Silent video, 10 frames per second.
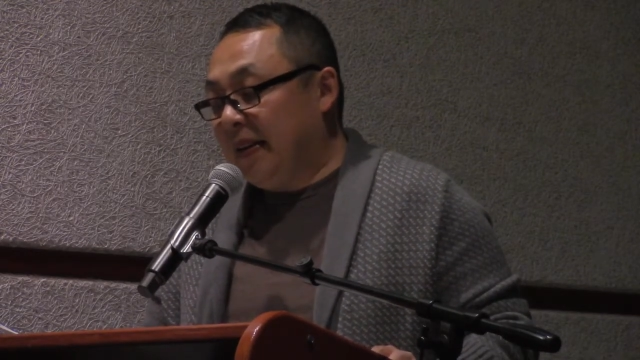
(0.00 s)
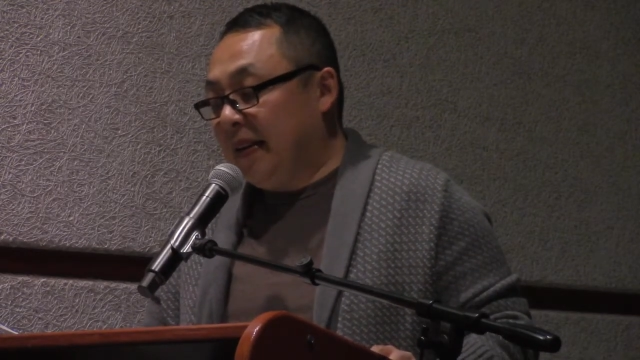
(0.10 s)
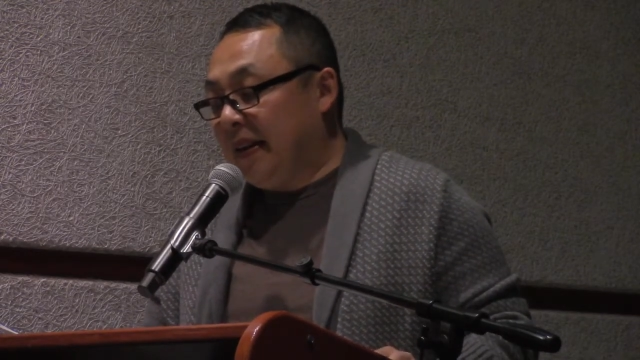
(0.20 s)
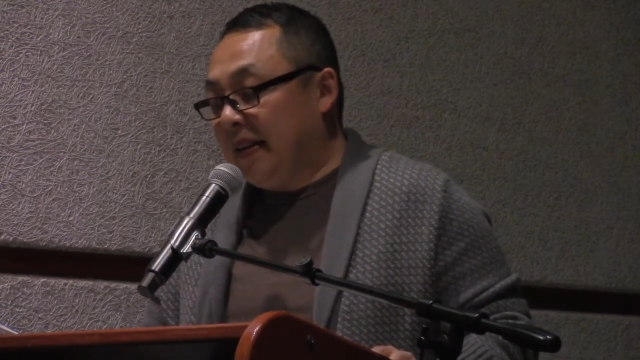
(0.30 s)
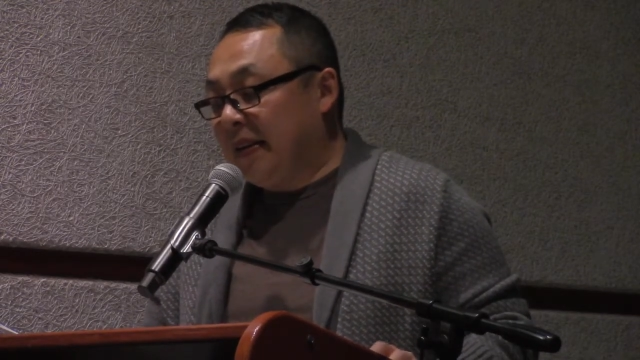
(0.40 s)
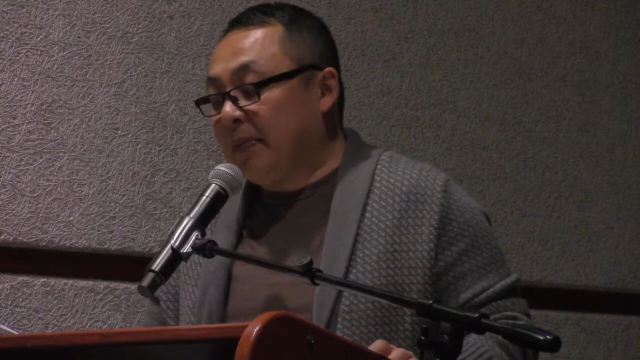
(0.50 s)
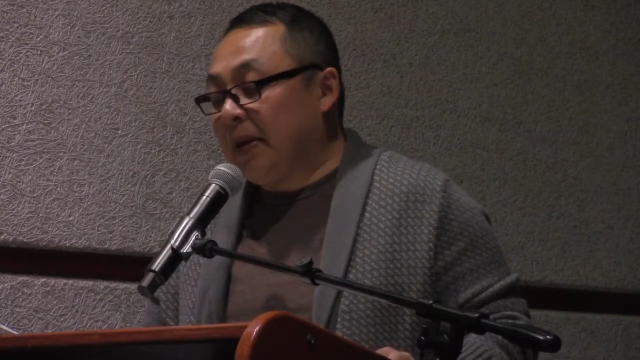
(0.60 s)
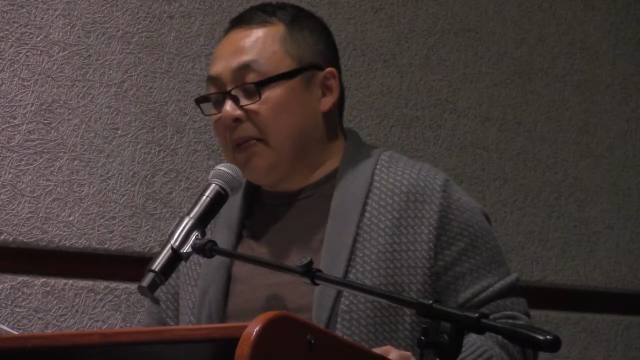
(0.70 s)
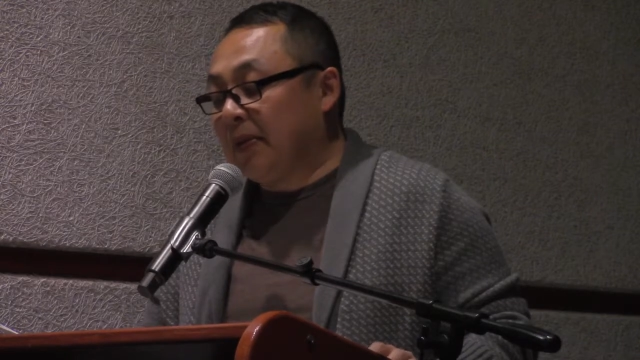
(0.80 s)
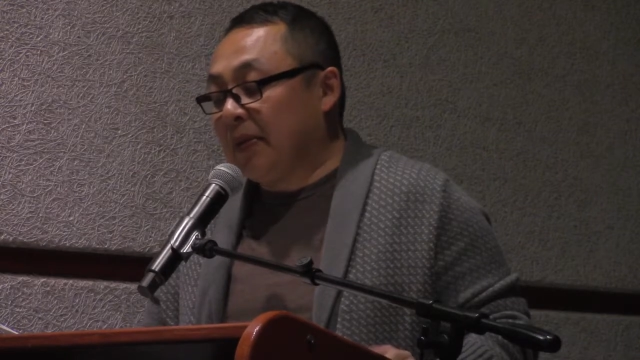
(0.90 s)
and am
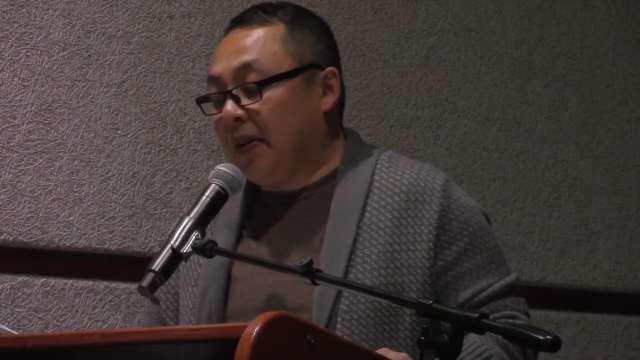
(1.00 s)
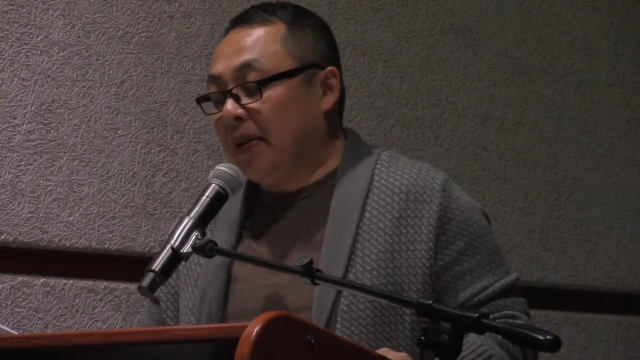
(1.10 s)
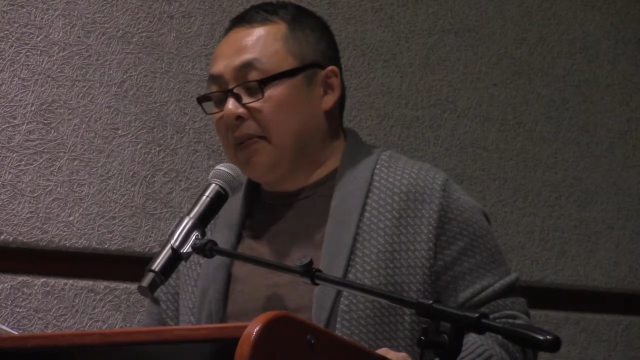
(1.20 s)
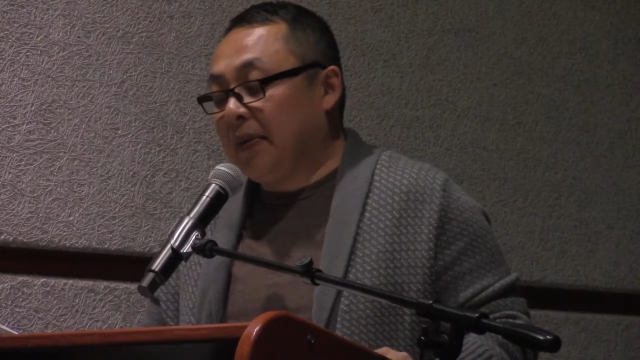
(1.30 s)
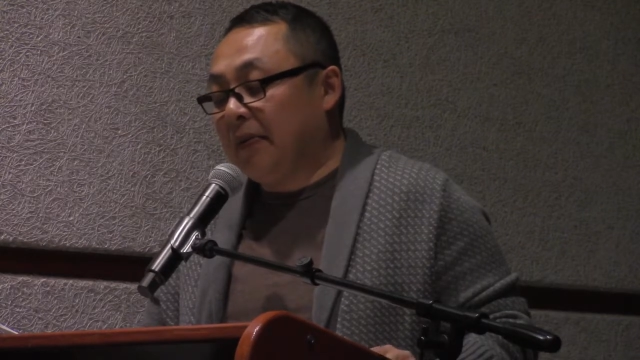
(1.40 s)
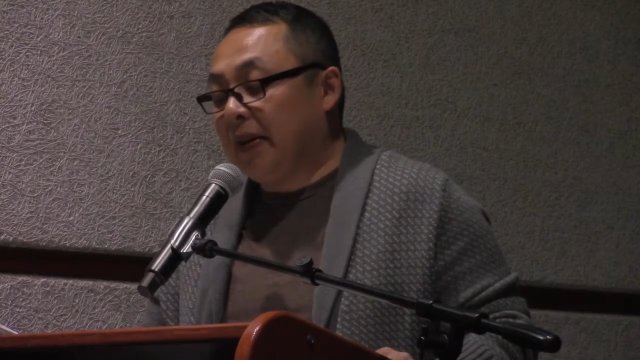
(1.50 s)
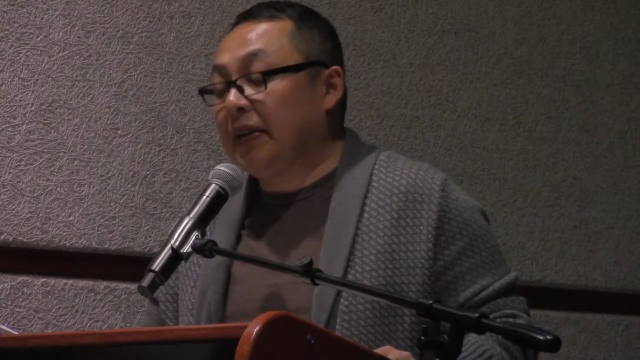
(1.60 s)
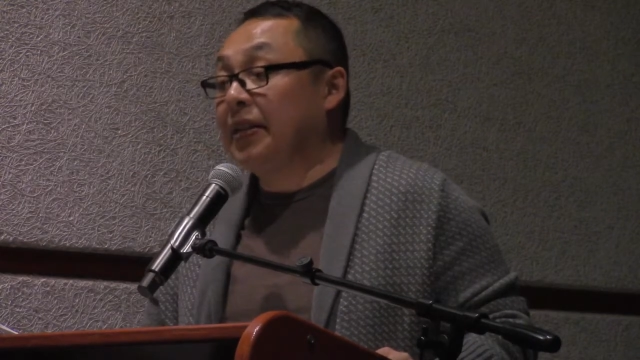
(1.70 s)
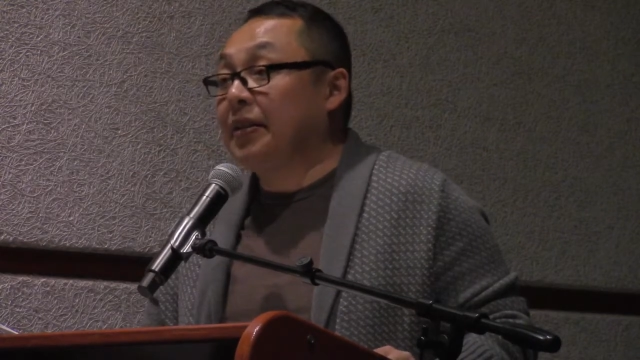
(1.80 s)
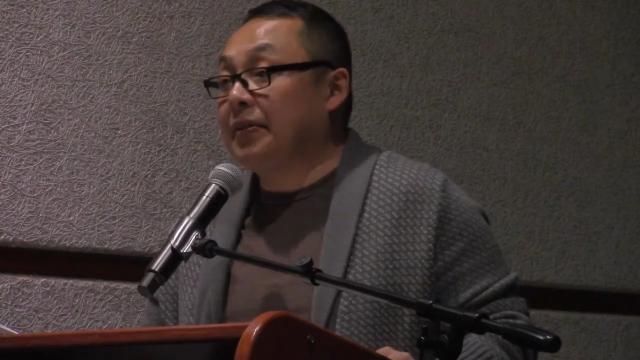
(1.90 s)
able to call him a very
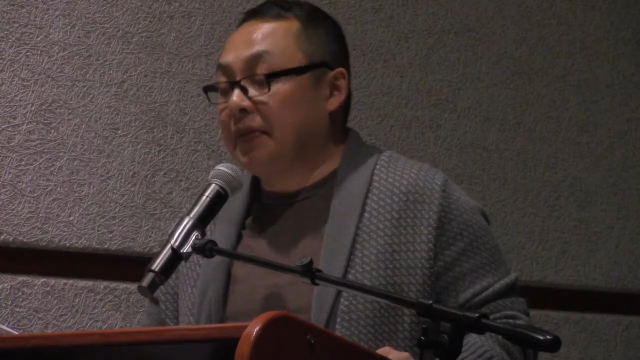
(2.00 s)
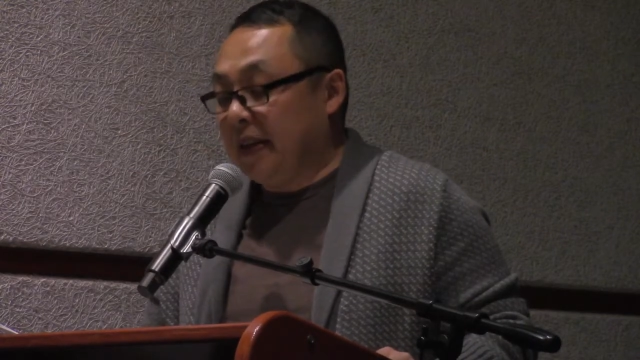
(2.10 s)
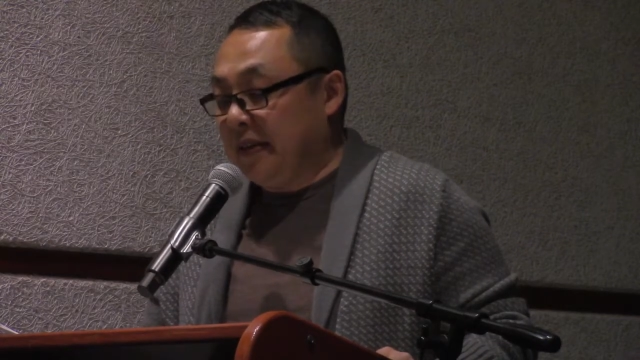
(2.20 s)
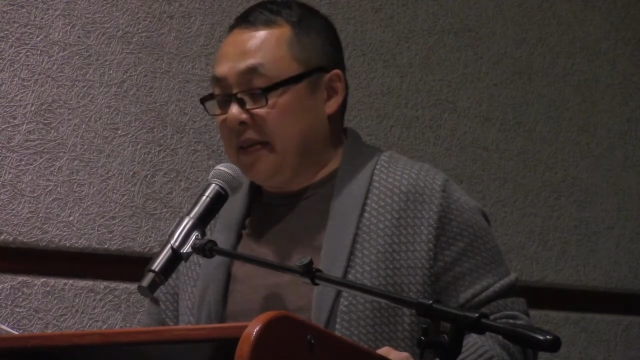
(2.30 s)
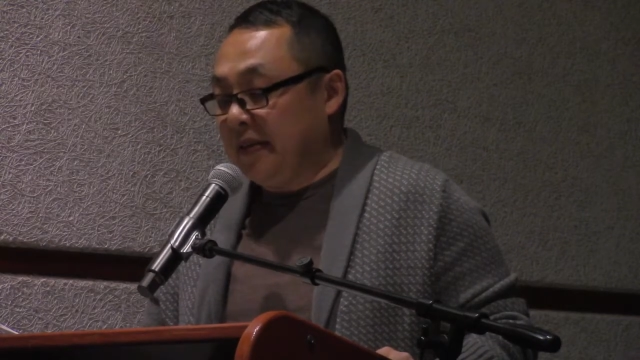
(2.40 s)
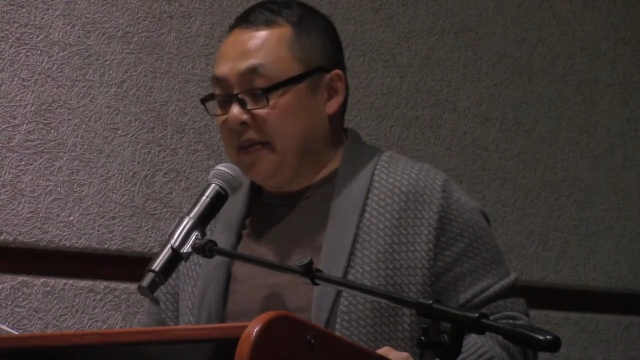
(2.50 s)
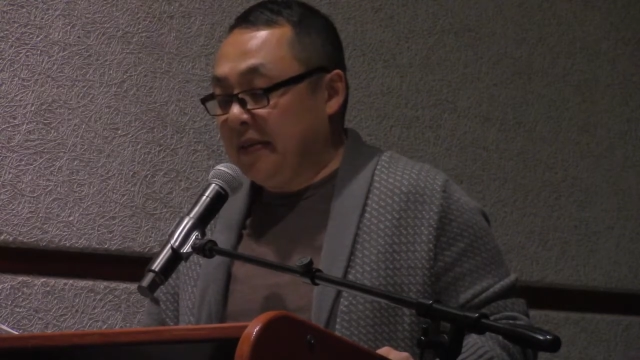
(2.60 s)
dear friend.